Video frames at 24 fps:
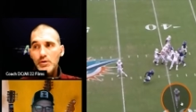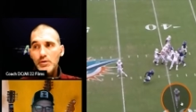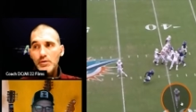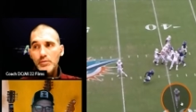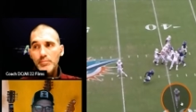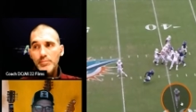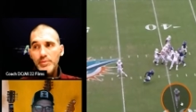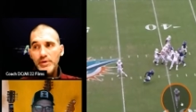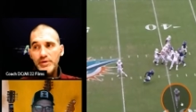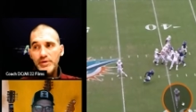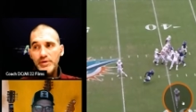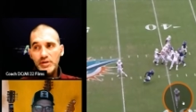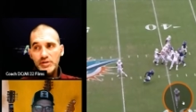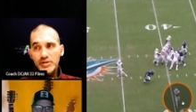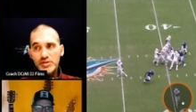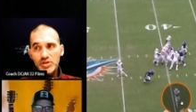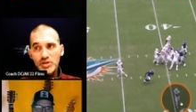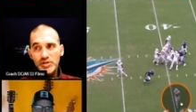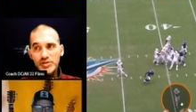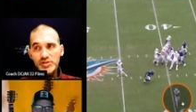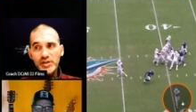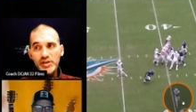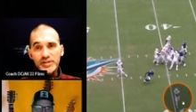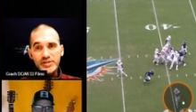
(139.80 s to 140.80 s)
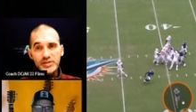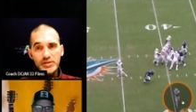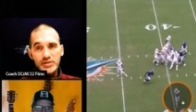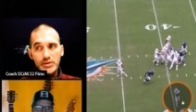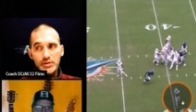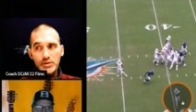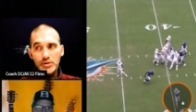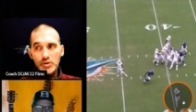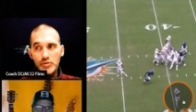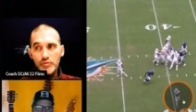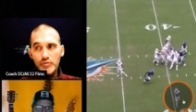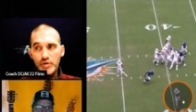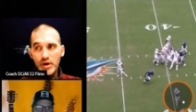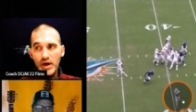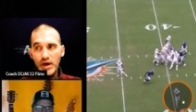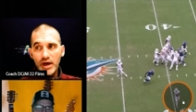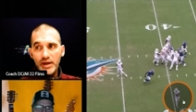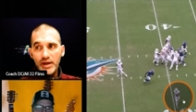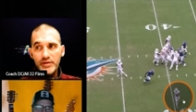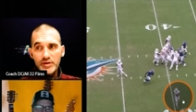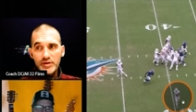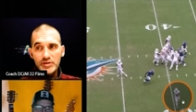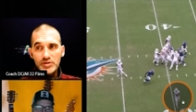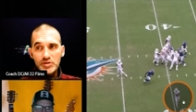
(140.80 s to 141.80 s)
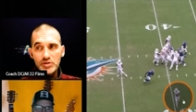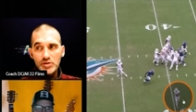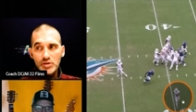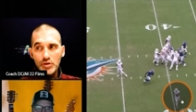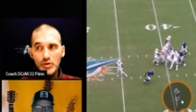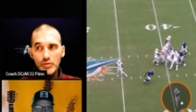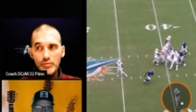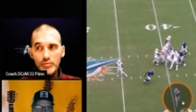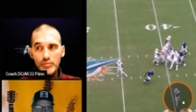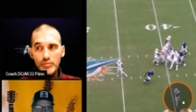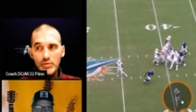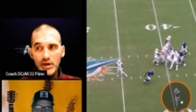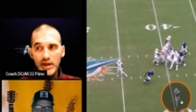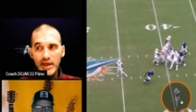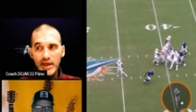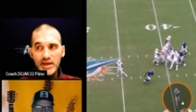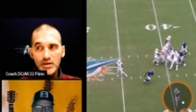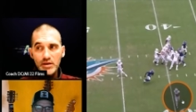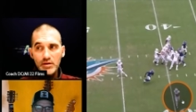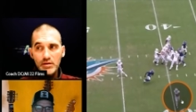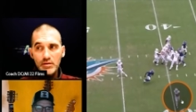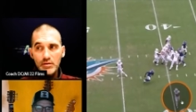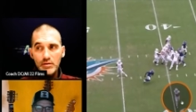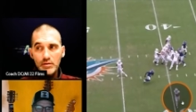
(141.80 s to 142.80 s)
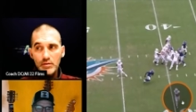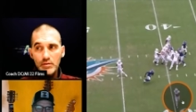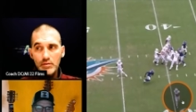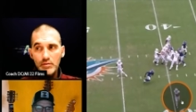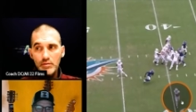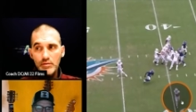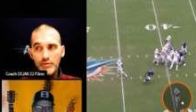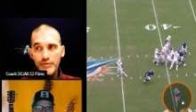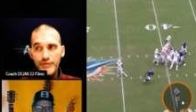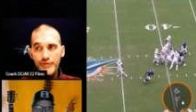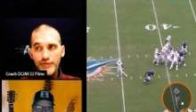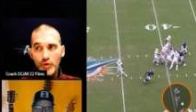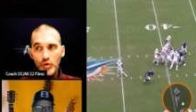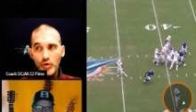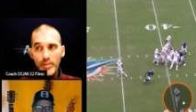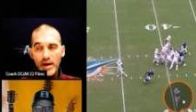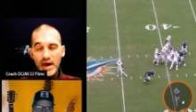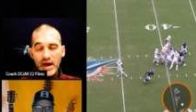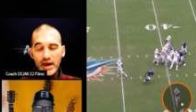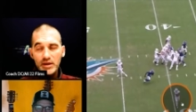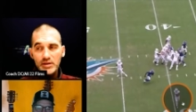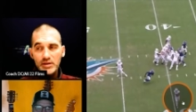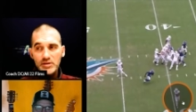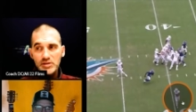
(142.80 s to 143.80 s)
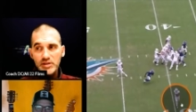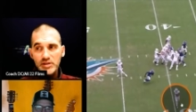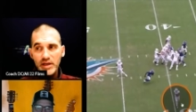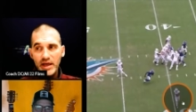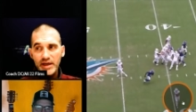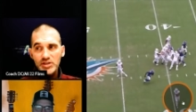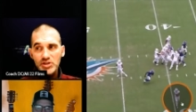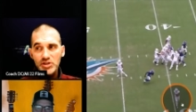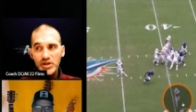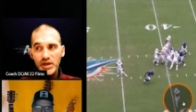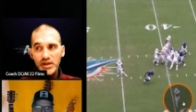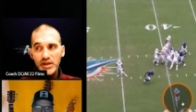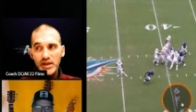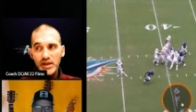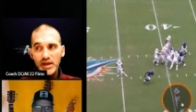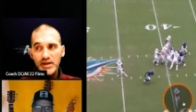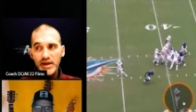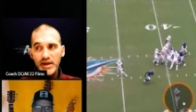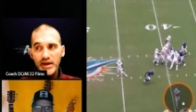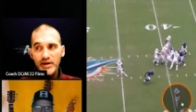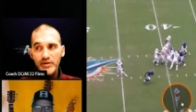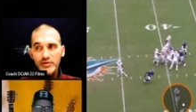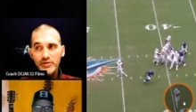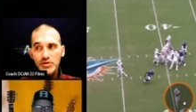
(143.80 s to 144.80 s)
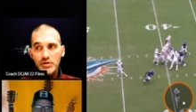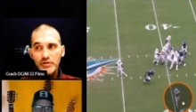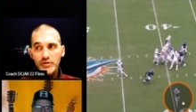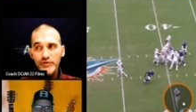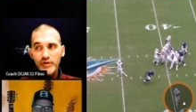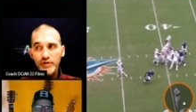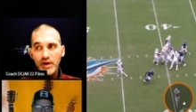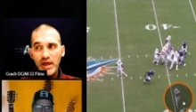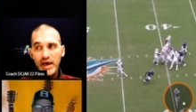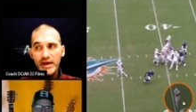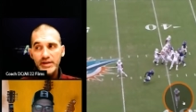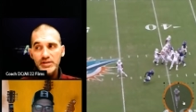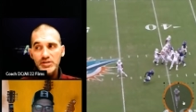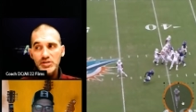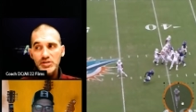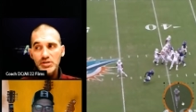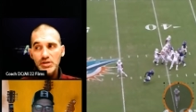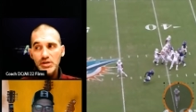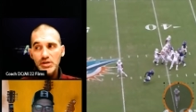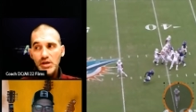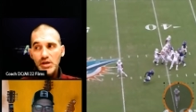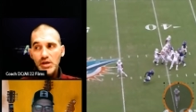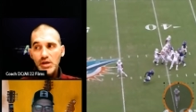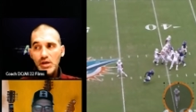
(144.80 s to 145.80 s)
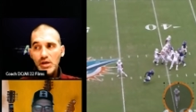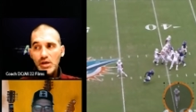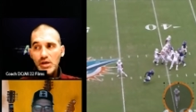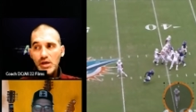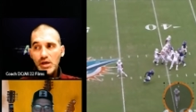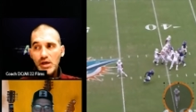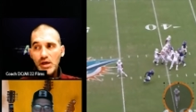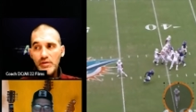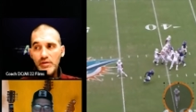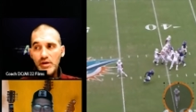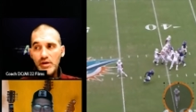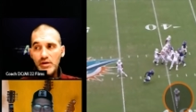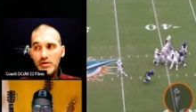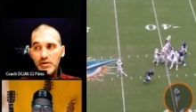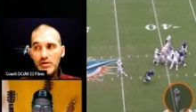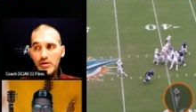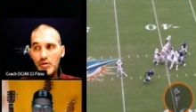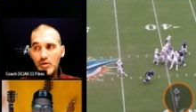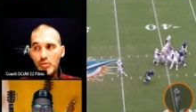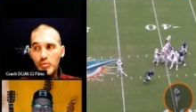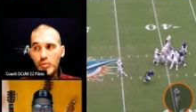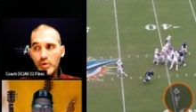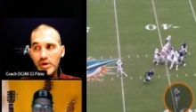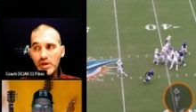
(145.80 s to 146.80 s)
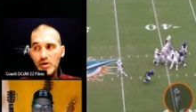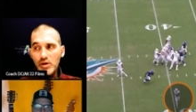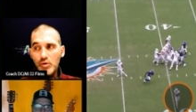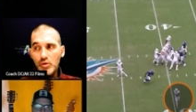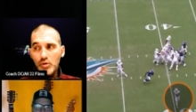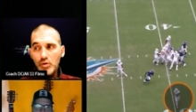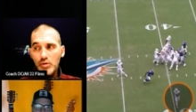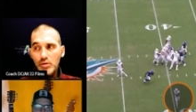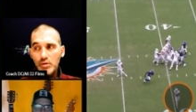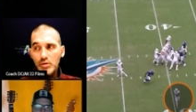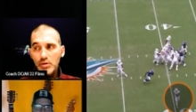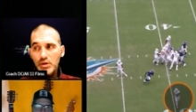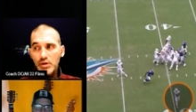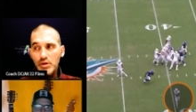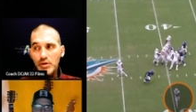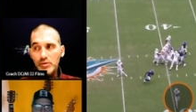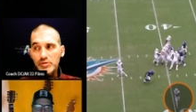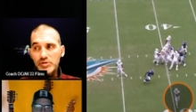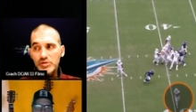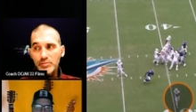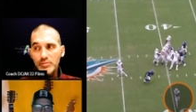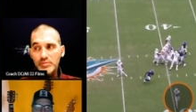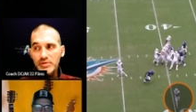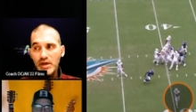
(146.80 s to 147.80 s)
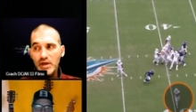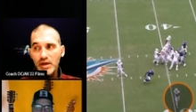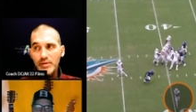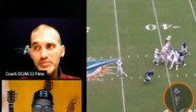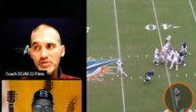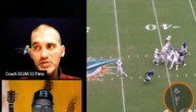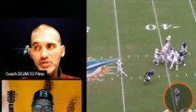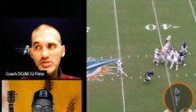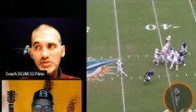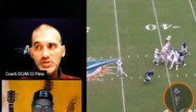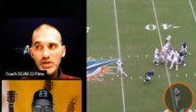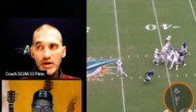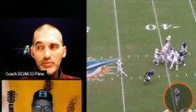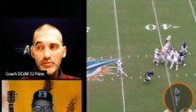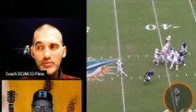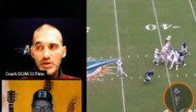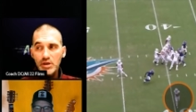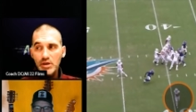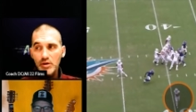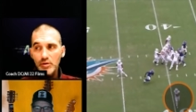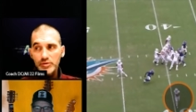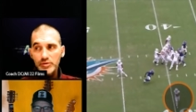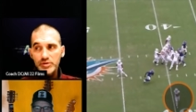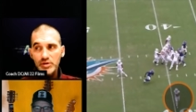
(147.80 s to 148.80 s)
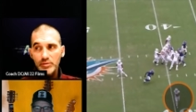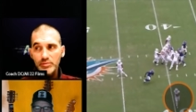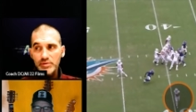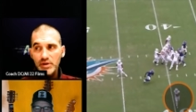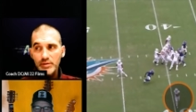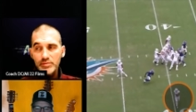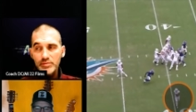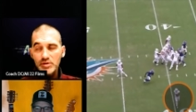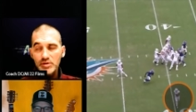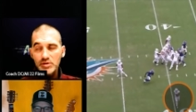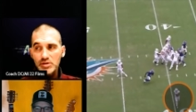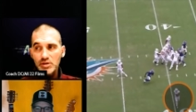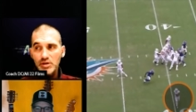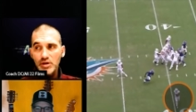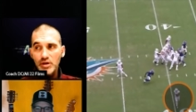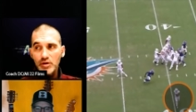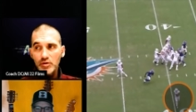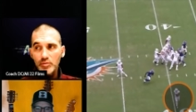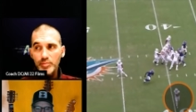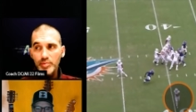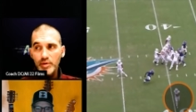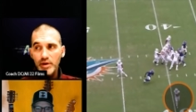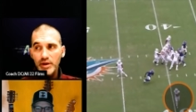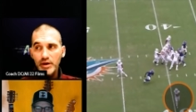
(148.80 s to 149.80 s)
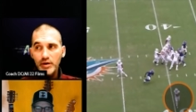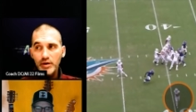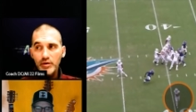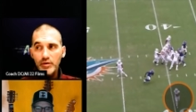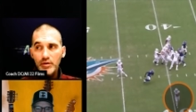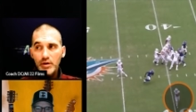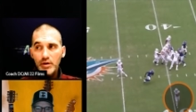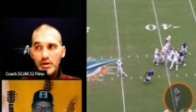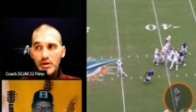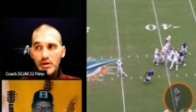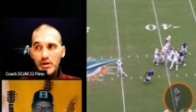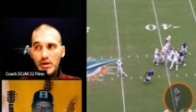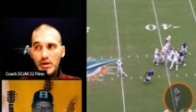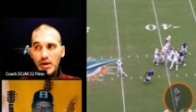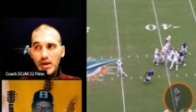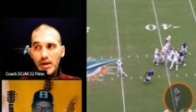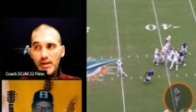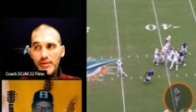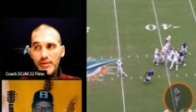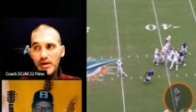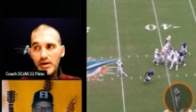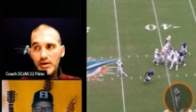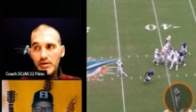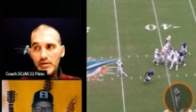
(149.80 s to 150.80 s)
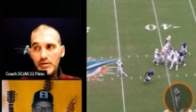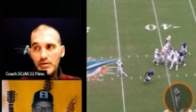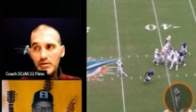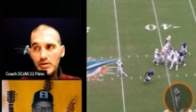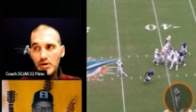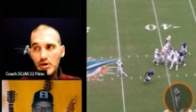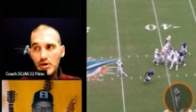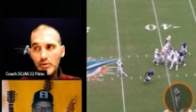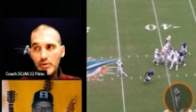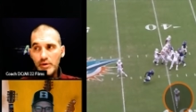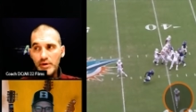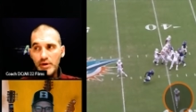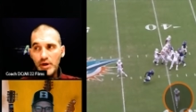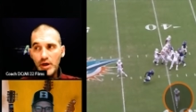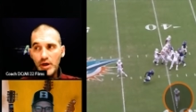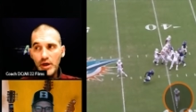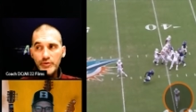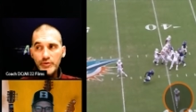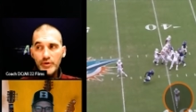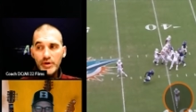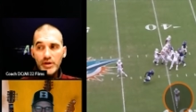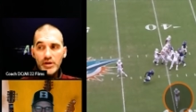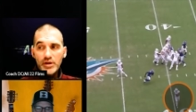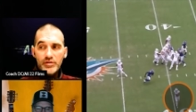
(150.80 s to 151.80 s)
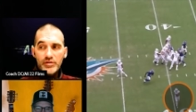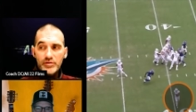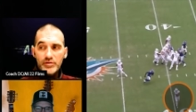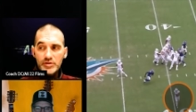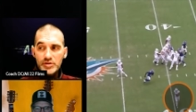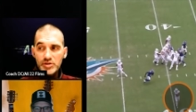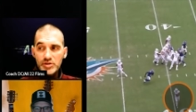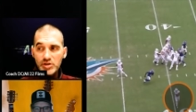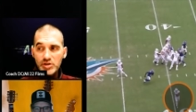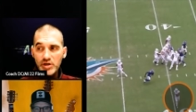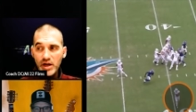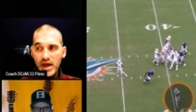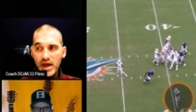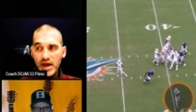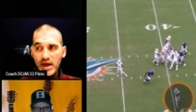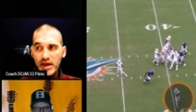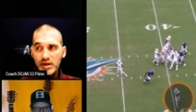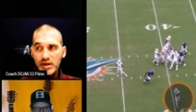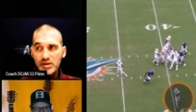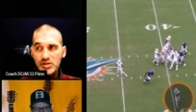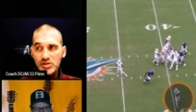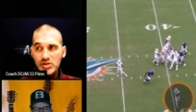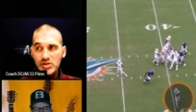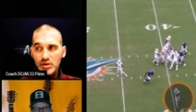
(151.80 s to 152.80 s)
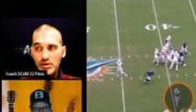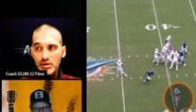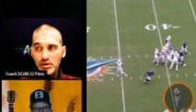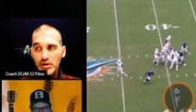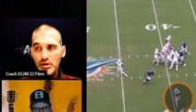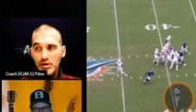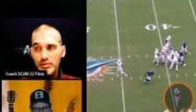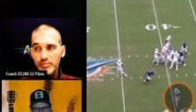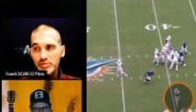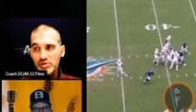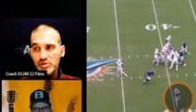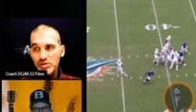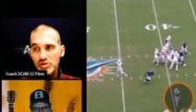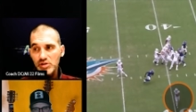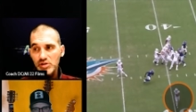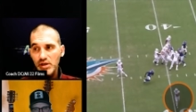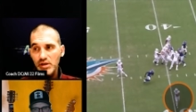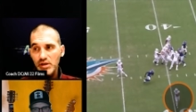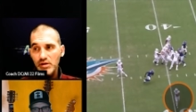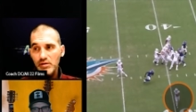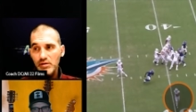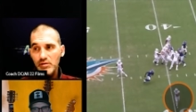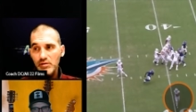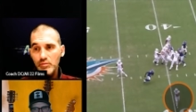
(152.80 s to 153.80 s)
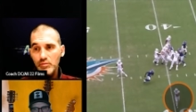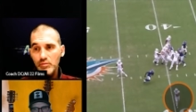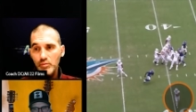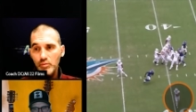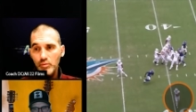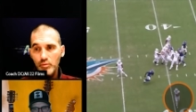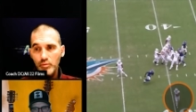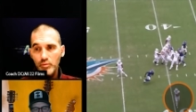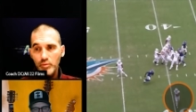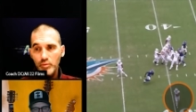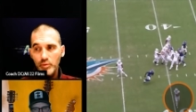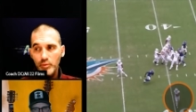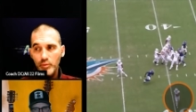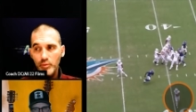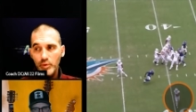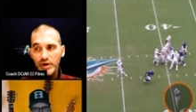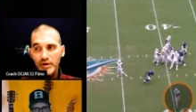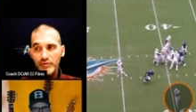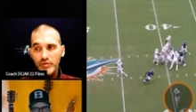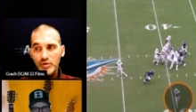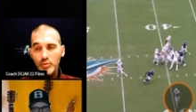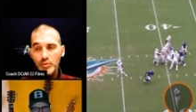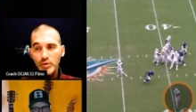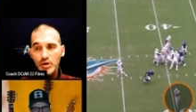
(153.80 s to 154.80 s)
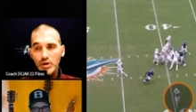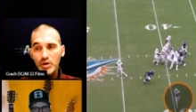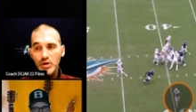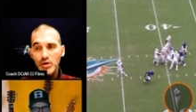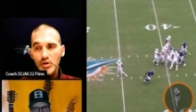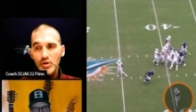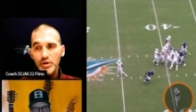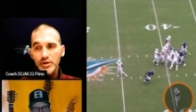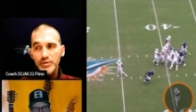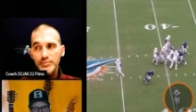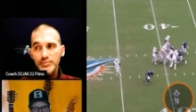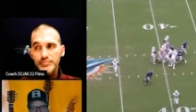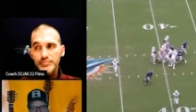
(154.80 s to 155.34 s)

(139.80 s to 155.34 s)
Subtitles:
But it's consistent. You've got this, late fullback / tight end out into the flats, and then a wheel. Sometimes it's Tyreek Hill, sometimes it's another player, and then an underneath snags, sit, whatever you want to call it.